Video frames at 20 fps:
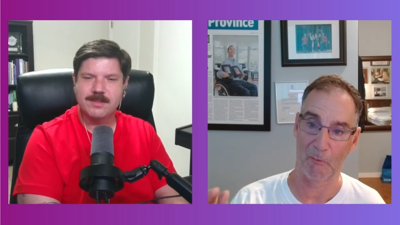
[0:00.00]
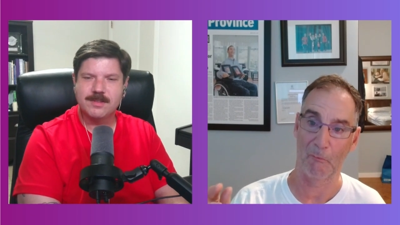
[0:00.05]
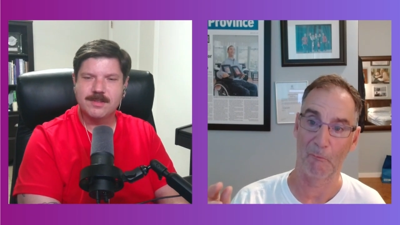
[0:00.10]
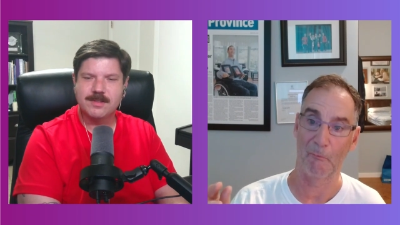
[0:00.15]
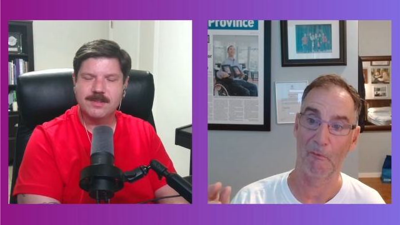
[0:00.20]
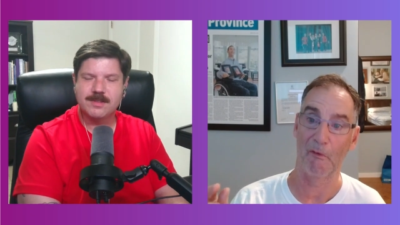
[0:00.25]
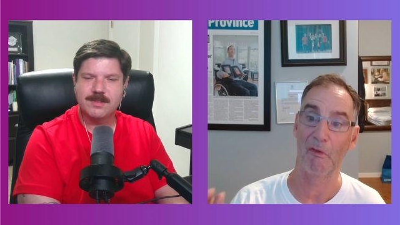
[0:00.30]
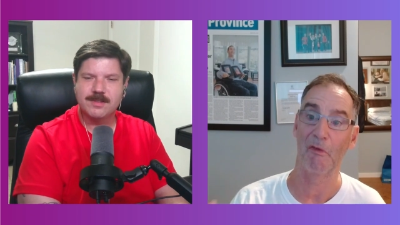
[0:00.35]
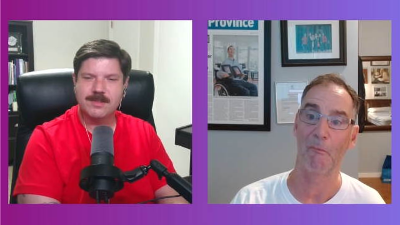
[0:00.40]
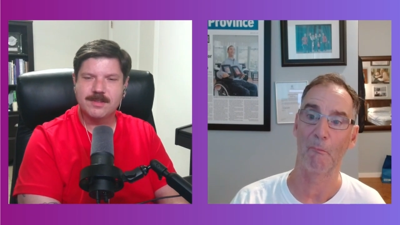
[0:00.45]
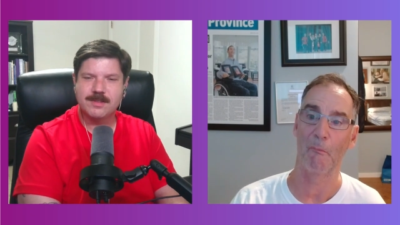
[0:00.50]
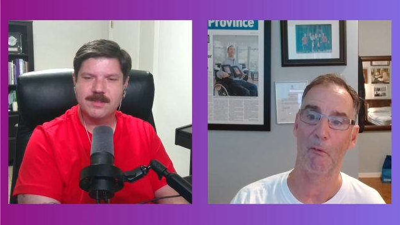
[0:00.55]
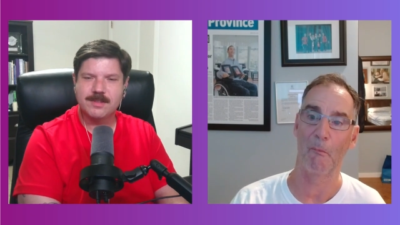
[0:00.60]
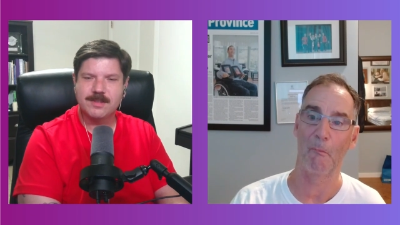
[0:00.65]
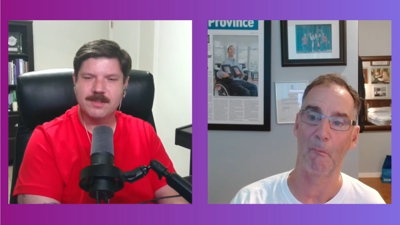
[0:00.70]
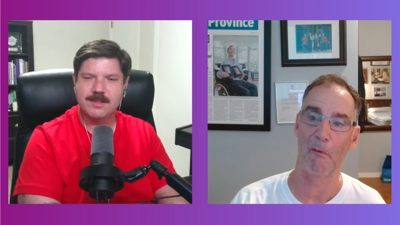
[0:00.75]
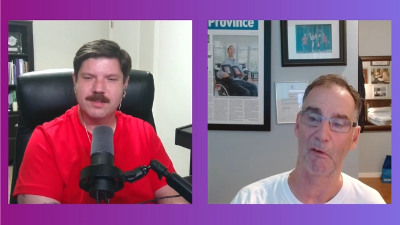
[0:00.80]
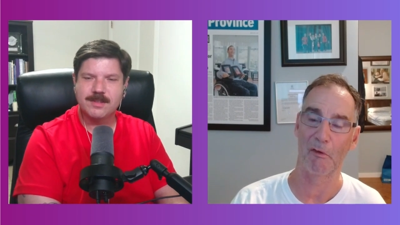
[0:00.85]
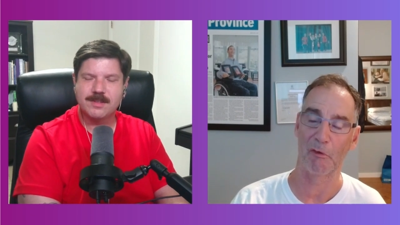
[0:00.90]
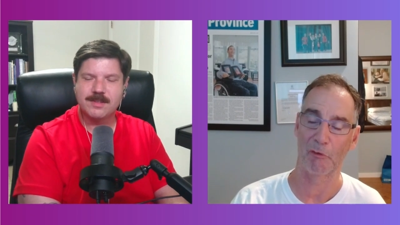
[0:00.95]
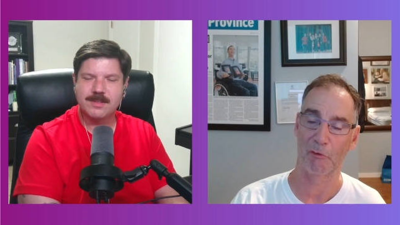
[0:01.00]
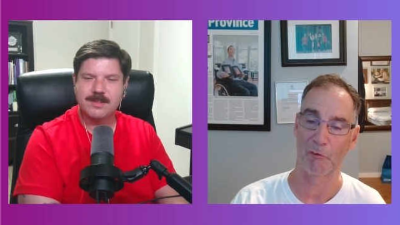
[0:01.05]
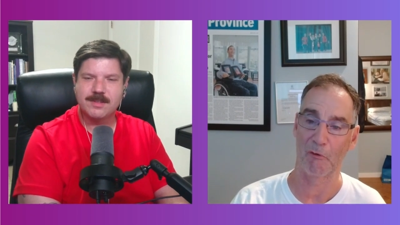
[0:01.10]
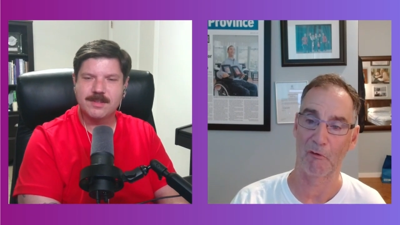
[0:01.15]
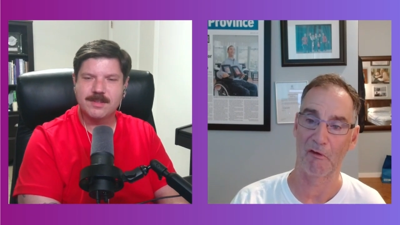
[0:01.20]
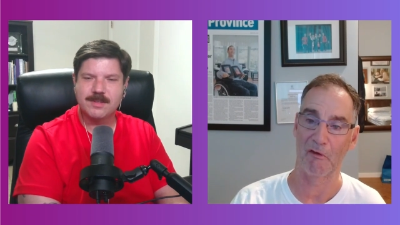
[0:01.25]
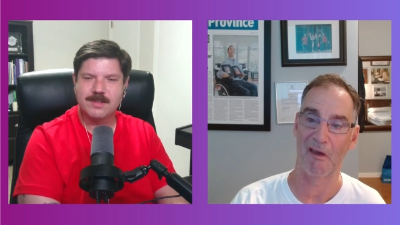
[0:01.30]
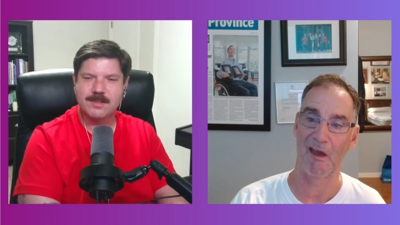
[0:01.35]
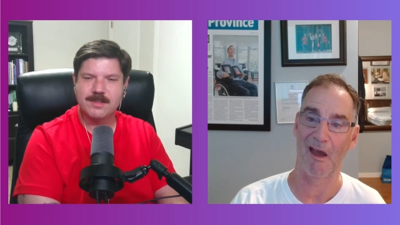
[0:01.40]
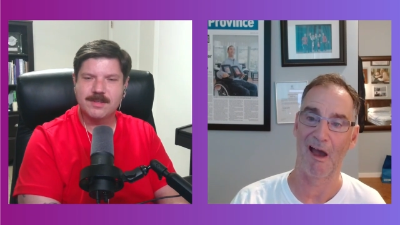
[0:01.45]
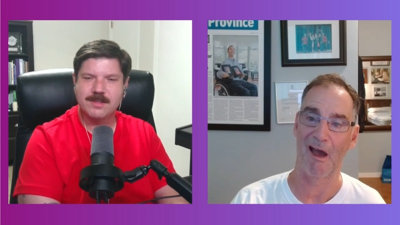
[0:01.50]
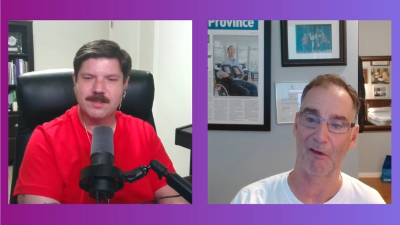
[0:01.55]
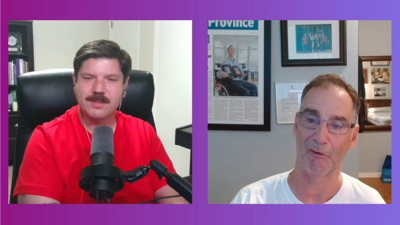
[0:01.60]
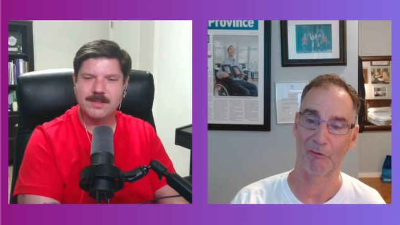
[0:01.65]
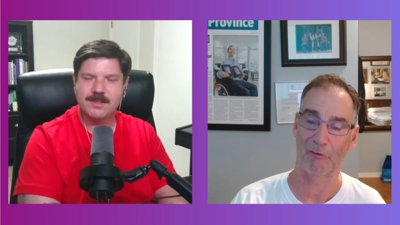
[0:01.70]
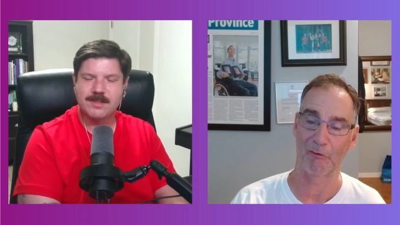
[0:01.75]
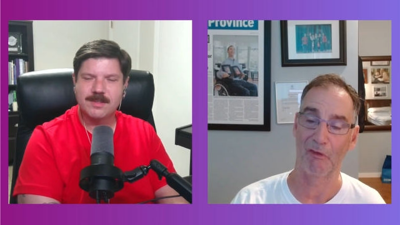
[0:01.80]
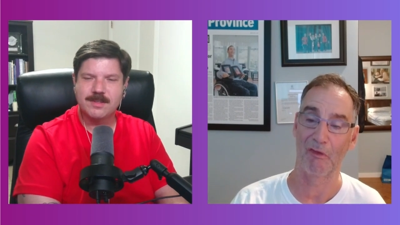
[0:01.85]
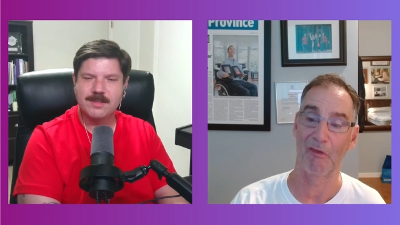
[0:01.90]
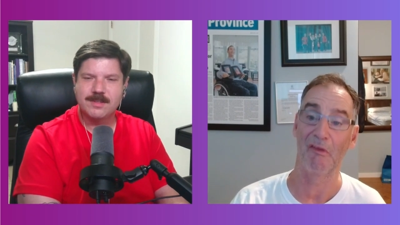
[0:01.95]
Speaker 1: were written about my story
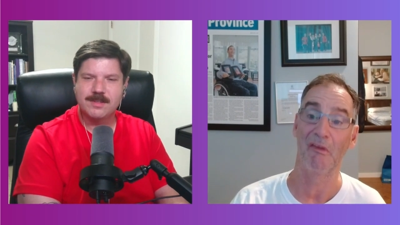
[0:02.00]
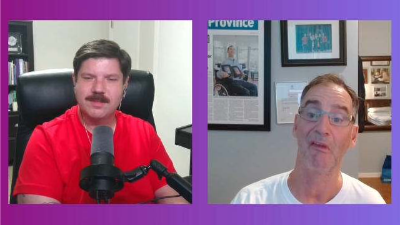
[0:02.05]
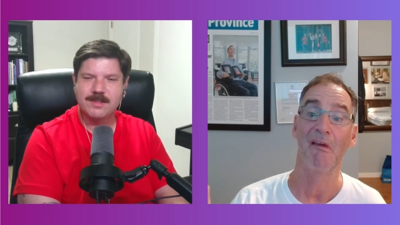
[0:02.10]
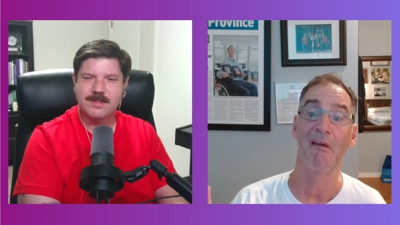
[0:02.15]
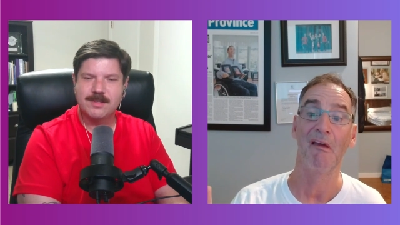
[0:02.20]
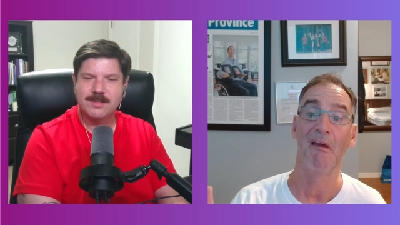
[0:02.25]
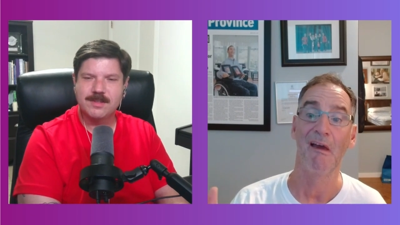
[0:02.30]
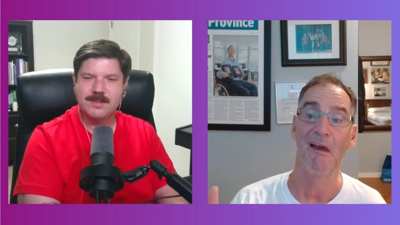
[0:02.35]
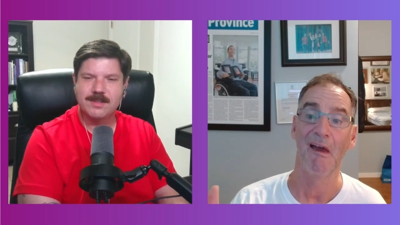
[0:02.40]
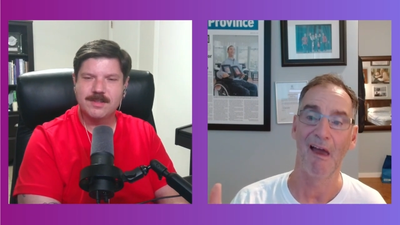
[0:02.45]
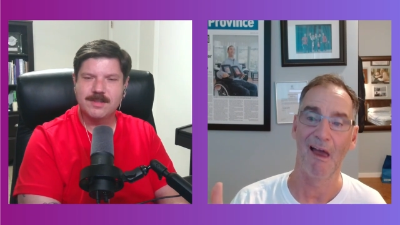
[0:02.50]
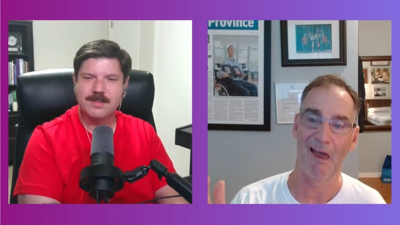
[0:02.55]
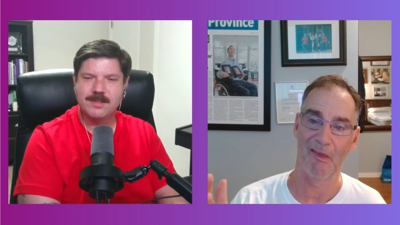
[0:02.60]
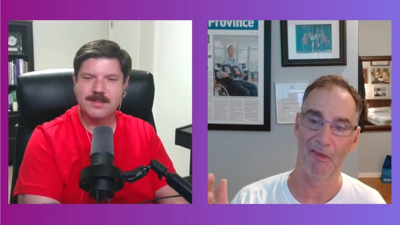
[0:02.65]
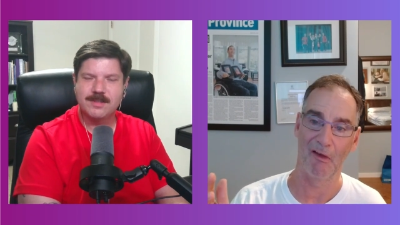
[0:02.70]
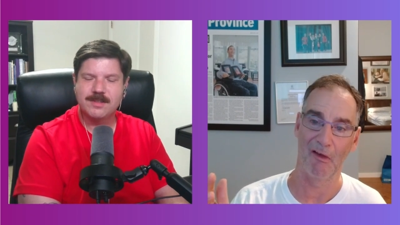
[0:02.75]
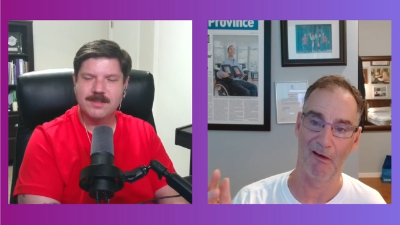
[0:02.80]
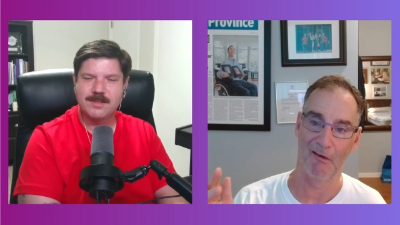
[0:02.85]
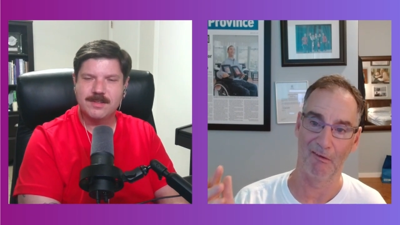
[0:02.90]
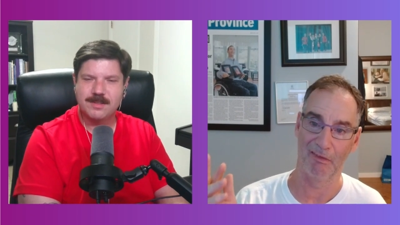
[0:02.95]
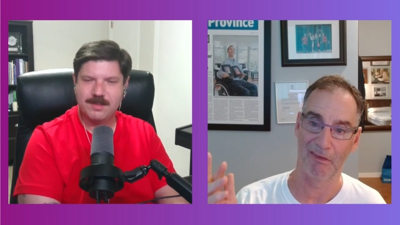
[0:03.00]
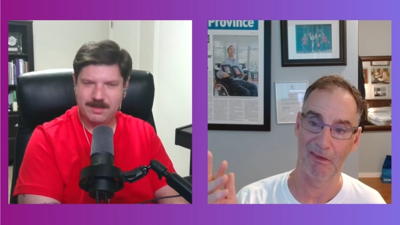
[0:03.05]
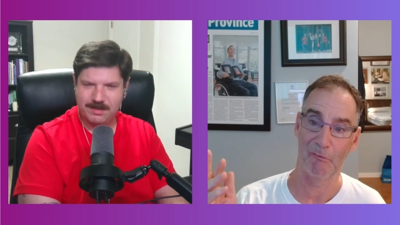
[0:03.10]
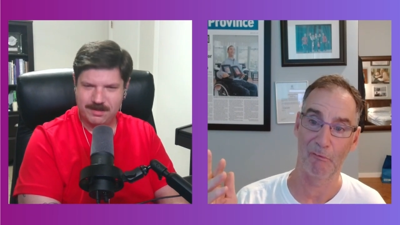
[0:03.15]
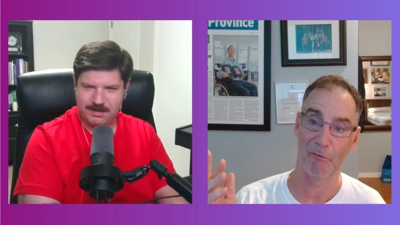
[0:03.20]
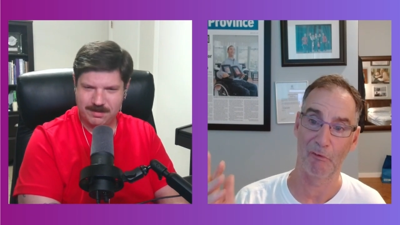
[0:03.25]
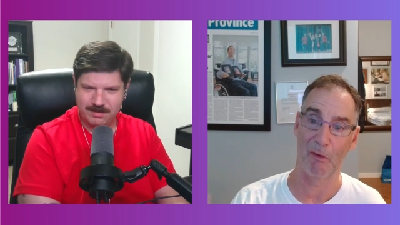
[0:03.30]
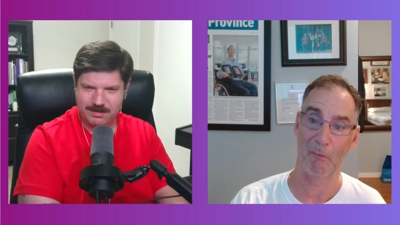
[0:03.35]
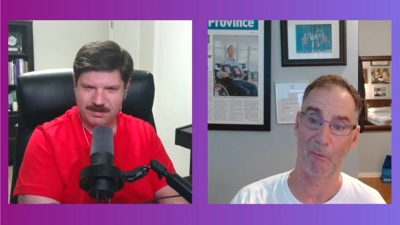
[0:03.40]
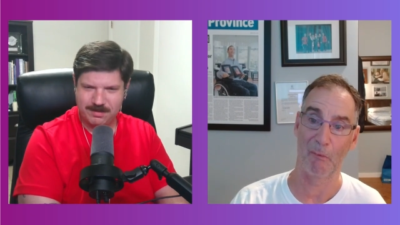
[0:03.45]
accident, and I'll leave it